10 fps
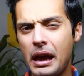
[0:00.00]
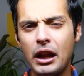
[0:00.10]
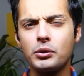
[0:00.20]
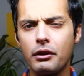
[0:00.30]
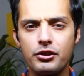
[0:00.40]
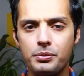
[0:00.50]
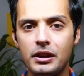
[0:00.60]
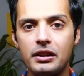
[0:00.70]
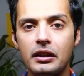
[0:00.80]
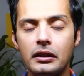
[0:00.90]
a manner of
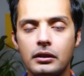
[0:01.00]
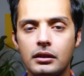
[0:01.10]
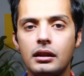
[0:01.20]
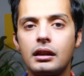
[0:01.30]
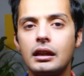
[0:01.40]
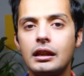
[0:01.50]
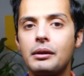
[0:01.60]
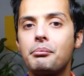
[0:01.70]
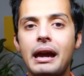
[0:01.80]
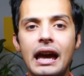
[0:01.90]
speaking, in
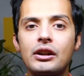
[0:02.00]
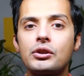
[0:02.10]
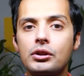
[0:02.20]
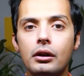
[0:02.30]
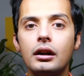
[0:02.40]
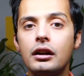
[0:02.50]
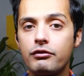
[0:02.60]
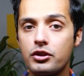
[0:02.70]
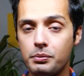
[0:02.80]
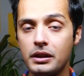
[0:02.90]
a manner
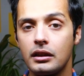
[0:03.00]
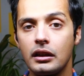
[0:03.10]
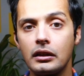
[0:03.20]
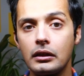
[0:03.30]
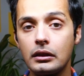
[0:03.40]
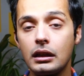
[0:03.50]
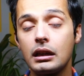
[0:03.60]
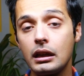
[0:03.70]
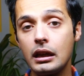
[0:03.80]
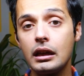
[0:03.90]
of speaking,
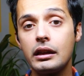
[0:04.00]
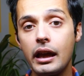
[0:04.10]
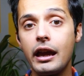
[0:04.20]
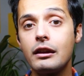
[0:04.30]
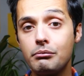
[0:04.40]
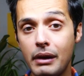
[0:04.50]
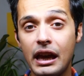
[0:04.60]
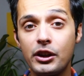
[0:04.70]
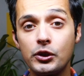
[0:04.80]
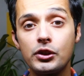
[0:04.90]
in a
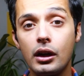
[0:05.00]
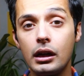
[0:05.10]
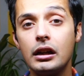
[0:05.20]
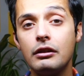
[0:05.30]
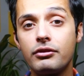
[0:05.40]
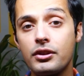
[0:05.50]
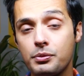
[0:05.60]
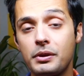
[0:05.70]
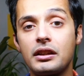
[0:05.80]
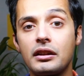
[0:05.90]
manner of
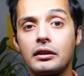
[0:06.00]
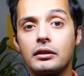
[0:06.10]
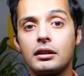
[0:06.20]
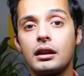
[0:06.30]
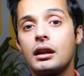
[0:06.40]
speaking,